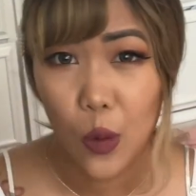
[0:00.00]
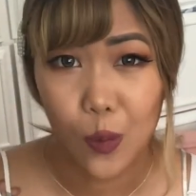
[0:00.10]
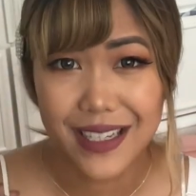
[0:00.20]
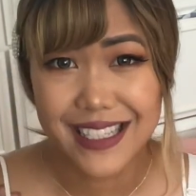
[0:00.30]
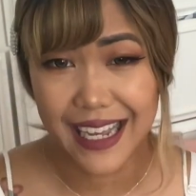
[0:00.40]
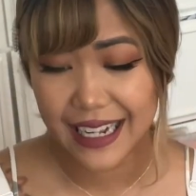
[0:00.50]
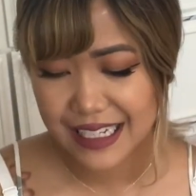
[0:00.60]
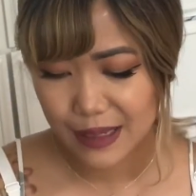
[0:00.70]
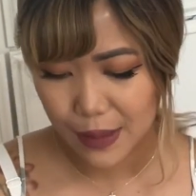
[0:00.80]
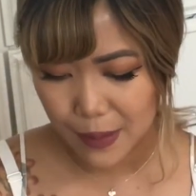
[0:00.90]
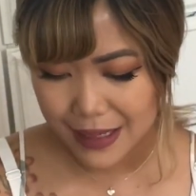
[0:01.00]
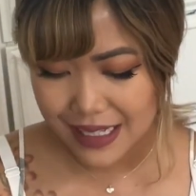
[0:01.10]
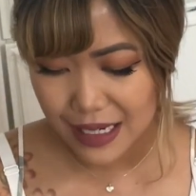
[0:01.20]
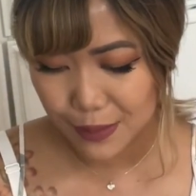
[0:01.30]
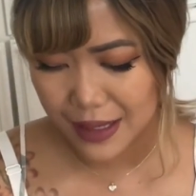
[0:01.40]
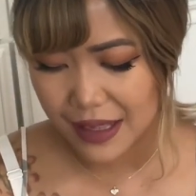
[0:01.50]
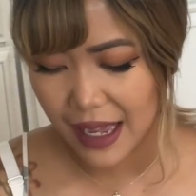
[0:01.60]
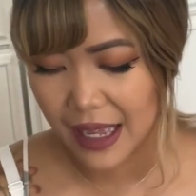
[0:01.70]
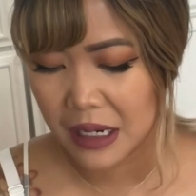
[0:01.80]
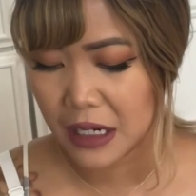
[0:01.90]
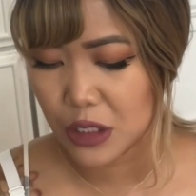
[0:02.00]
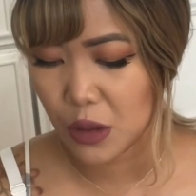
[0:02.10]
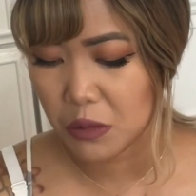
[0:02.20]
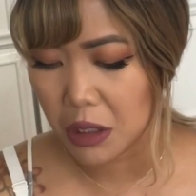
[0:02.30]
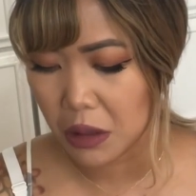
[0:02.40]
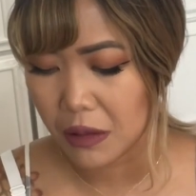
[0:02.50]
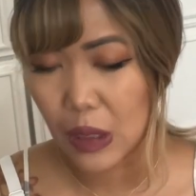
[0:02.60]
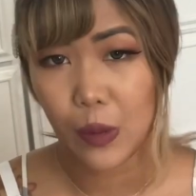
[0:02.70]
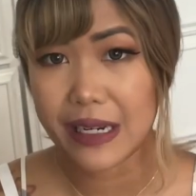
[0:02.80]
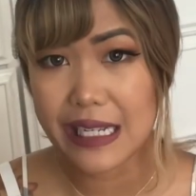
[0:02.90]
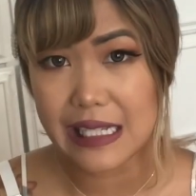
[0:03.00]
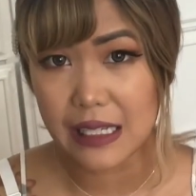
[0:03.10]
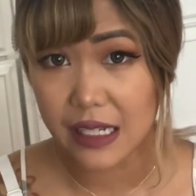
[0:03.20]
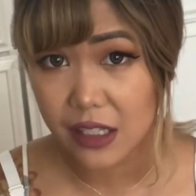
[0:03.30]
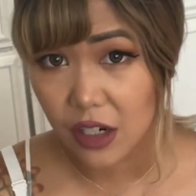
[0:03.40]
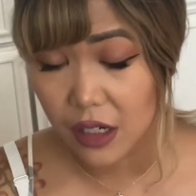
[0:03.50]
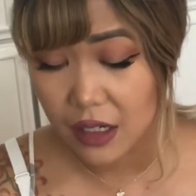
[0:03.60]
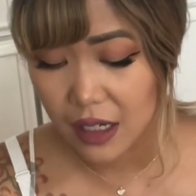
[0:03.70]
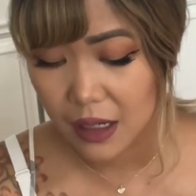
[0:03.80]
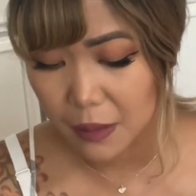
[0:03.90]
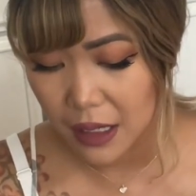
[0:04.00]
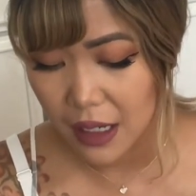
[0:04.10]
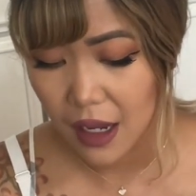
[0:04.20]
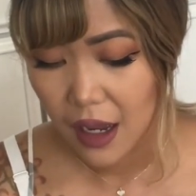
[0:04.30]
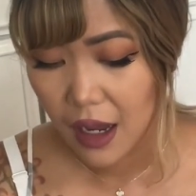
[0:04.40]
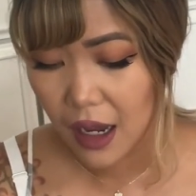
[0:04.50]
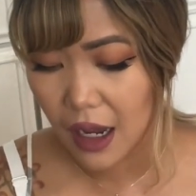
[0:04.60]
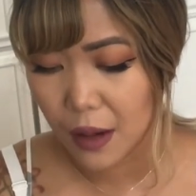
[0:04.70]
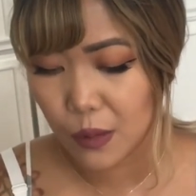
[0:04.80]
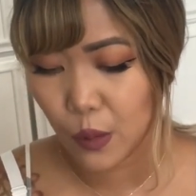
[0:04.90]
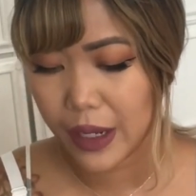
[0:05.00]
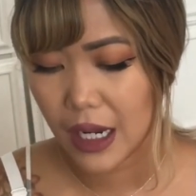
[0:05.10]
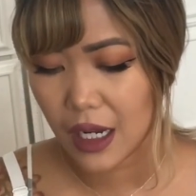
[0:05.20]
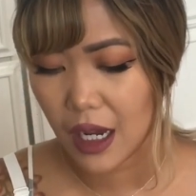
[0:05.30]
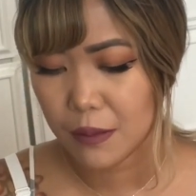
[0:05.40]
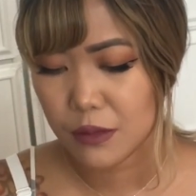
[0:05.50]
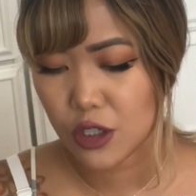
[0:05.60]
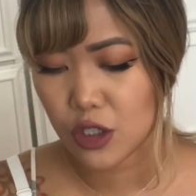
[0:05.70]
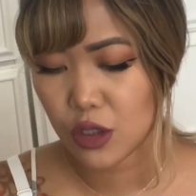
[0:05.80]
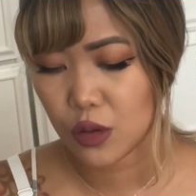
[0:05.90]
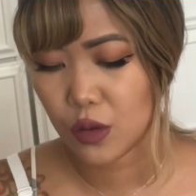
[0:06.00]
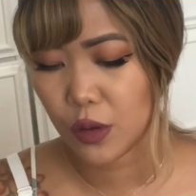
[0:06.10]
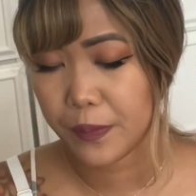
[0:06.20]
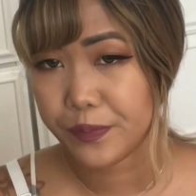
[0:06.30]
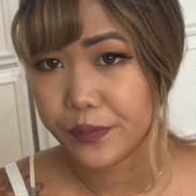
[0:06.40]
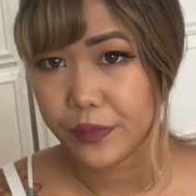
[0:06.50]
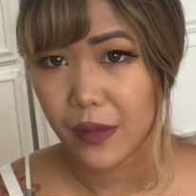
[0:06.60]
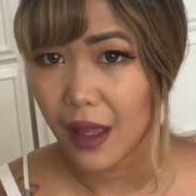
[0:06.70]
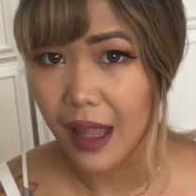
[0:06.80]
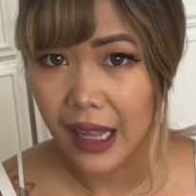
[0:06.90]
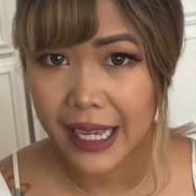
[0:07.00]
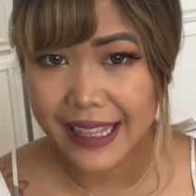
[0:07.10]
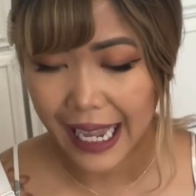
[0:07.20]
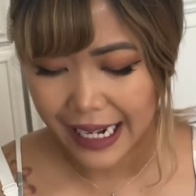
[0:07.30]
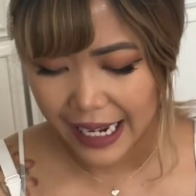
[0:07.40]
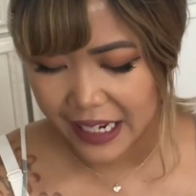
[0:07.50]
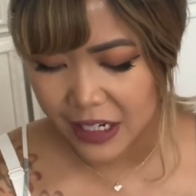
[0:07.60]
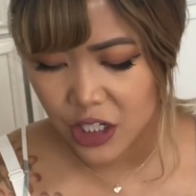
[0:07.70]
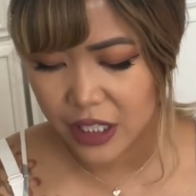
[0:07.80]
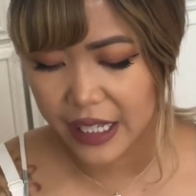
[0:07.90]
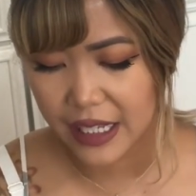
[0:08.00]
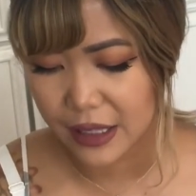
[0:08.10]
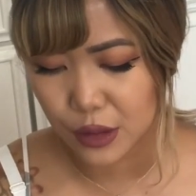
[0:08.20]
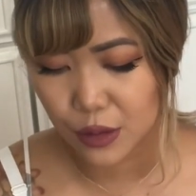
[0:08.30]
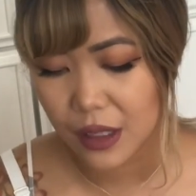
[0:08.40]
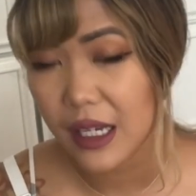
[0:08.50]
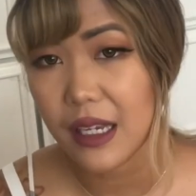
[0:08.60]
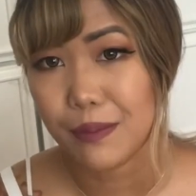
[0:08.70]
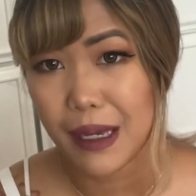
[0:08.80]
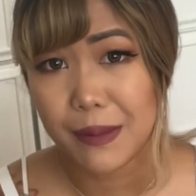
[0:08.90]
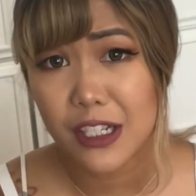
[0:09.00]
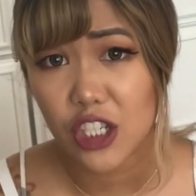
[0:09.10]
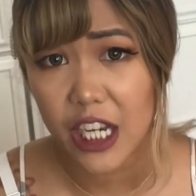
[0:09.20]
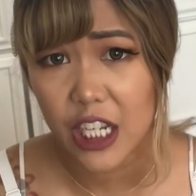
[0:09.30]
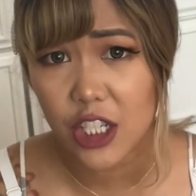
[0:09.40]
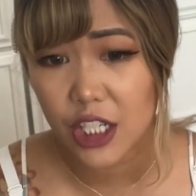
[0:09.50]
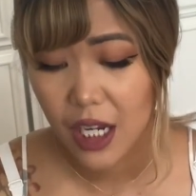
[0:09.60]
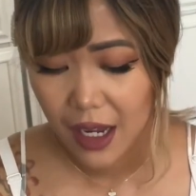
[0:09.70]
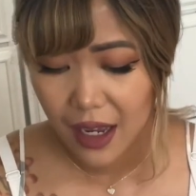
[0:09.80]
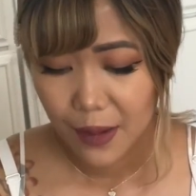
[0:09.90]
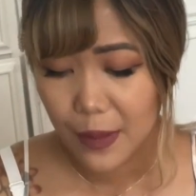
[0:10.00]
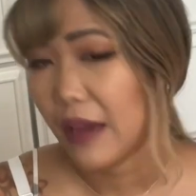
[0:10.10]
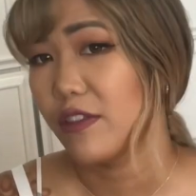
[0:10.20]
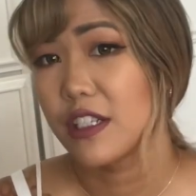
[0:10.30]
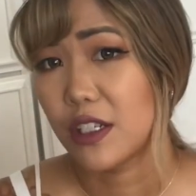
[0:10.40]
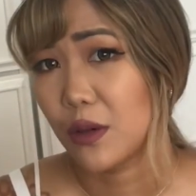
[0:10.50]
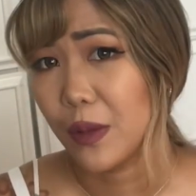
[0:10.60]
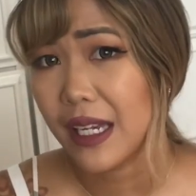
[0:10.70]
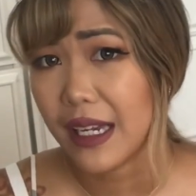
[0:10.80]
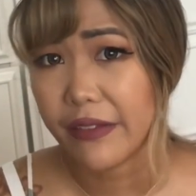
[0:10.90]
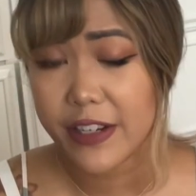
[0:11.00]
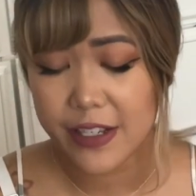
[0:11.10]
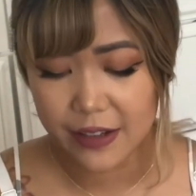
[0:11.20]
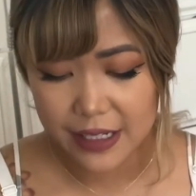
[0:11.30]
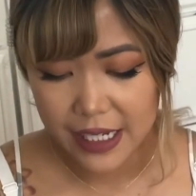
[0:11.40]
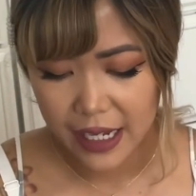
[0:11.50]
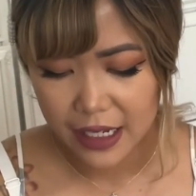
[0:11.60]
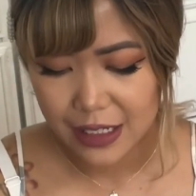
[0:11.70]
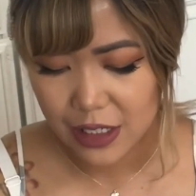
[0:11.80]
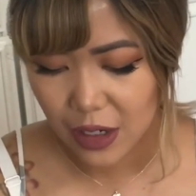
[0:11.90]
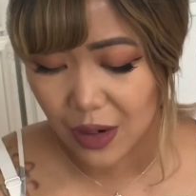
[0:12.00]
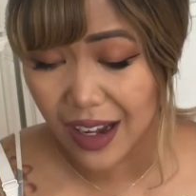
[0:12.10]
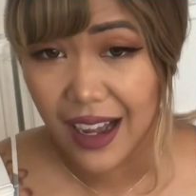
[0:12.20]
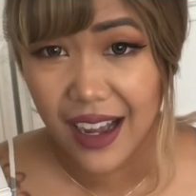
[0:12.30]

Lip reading: what size the baby's going to be then, and I don't know like what his needs are going to be when it comes to like that age. Babies change every single week, every single day. So